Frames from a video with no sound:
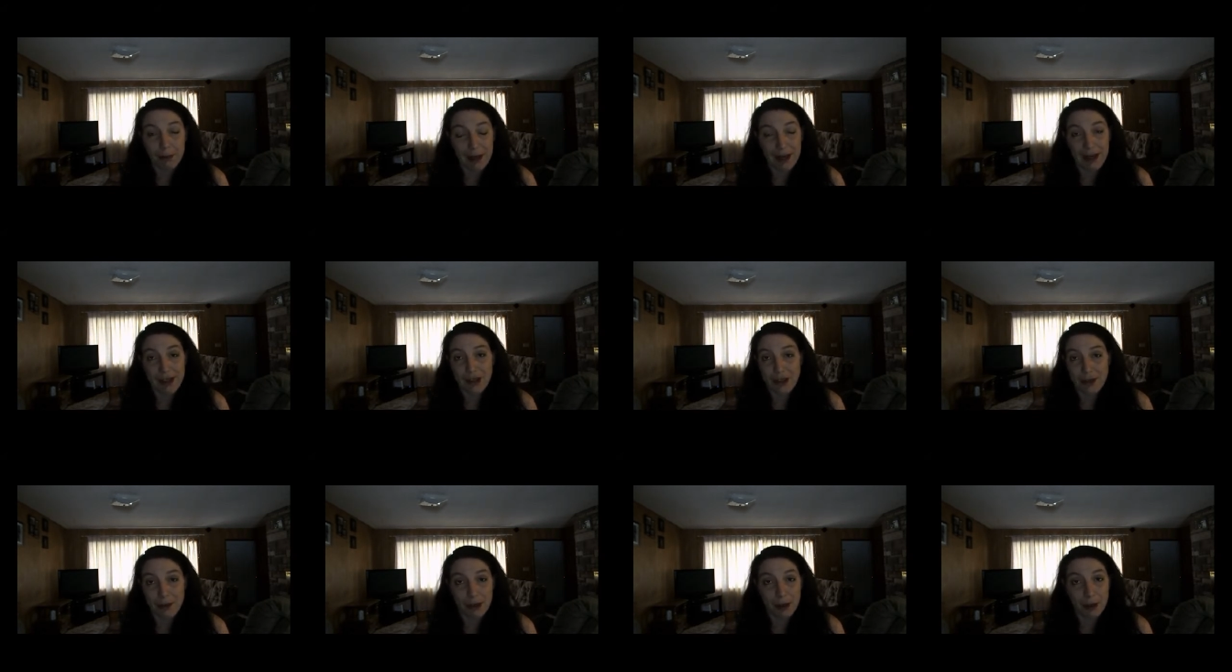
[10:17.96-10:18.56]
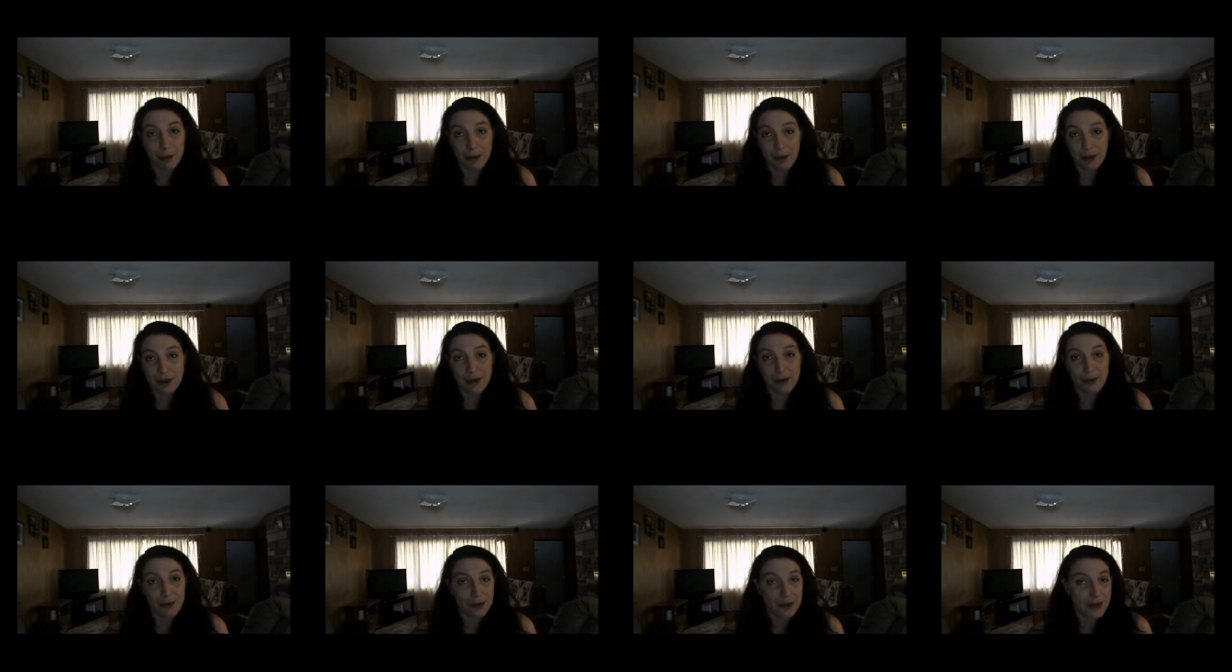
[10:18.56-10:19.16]
pages where your
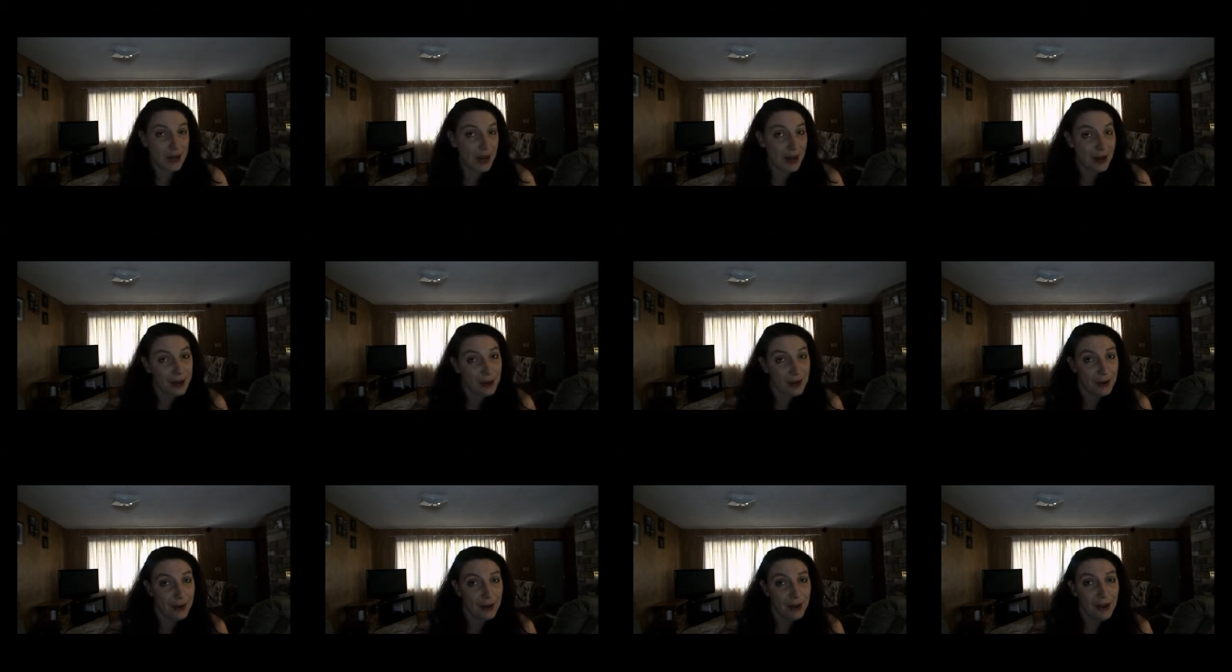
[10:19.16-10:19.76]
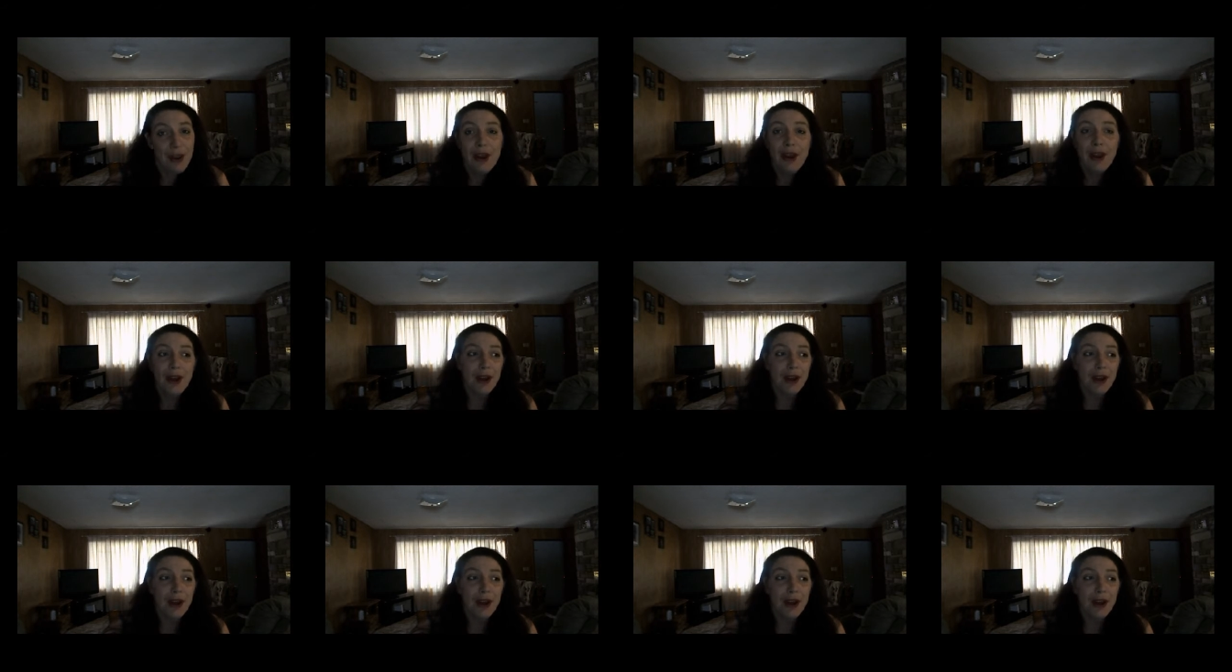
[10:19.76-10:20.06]
books are for sale,